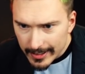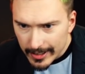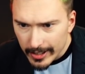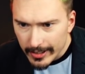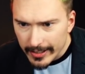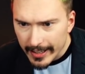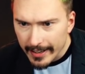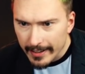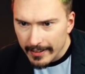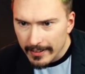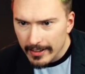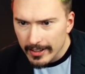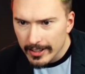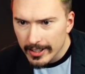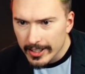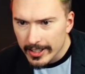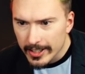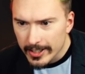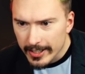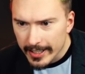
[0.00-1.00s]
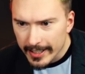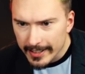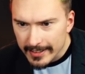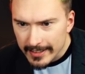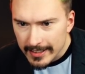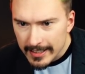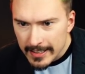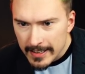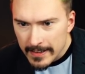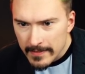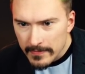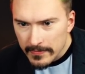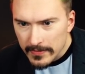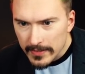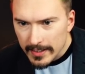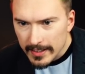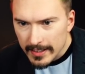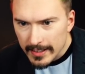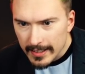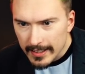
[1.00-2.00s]
Okay, all right.
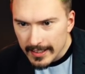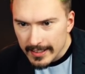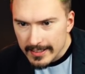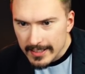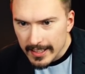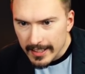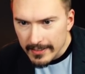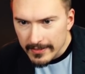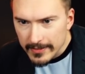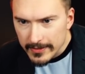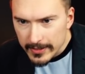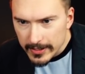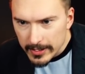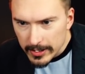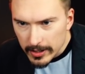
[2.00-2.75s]
It kind of,